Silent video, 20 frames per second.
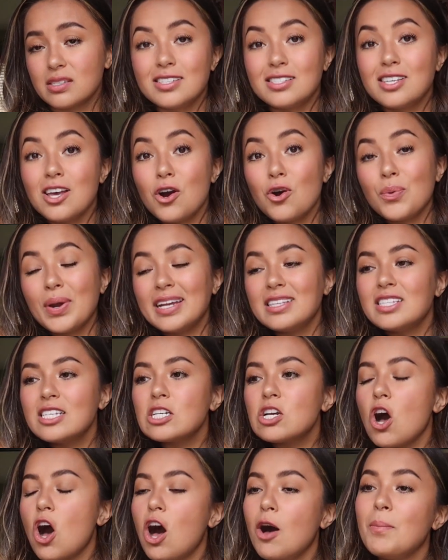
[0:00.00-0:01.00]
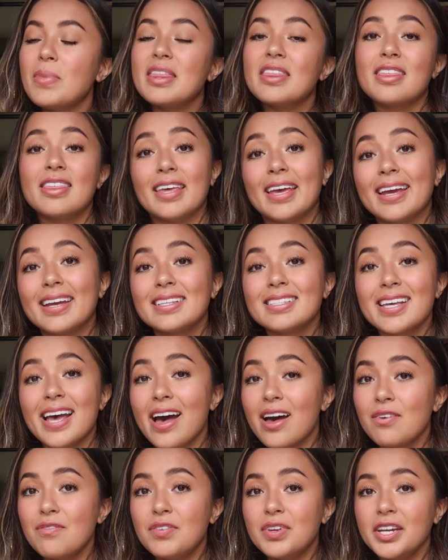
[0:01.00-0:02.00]
So it's a common thing to
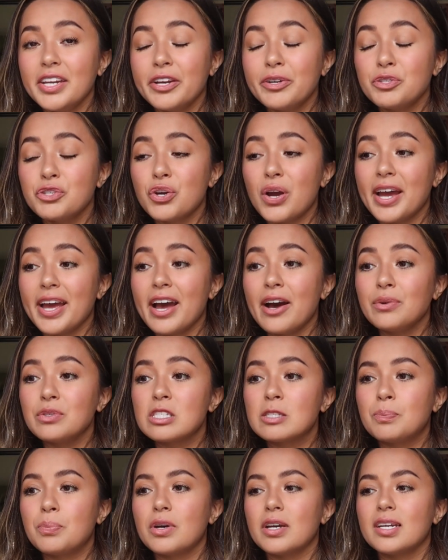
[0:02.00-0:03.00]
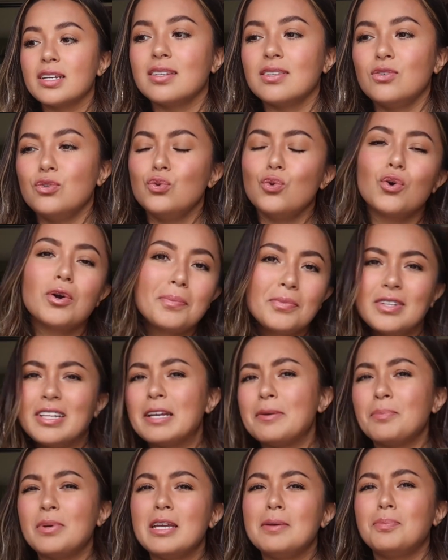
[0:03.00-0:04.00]
have video tryouts, but
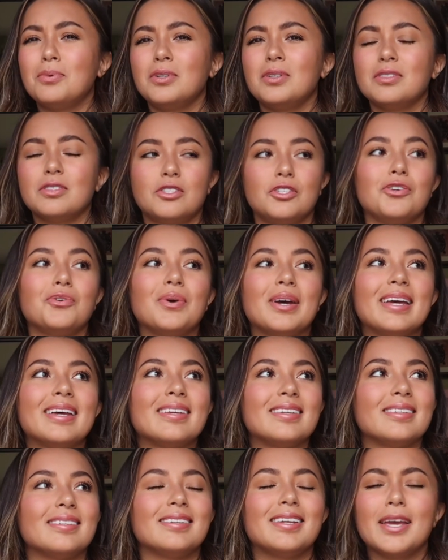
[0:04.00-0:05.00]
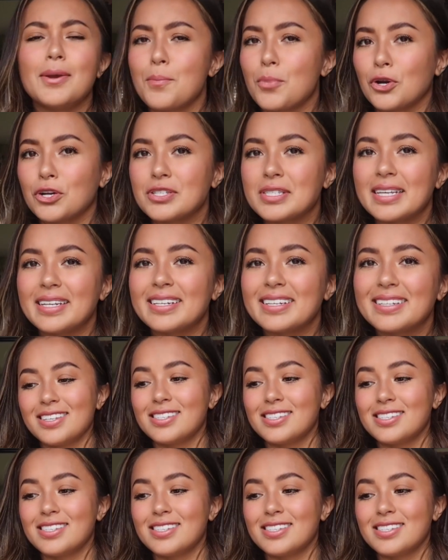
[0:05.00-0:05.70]
normally people do it in person.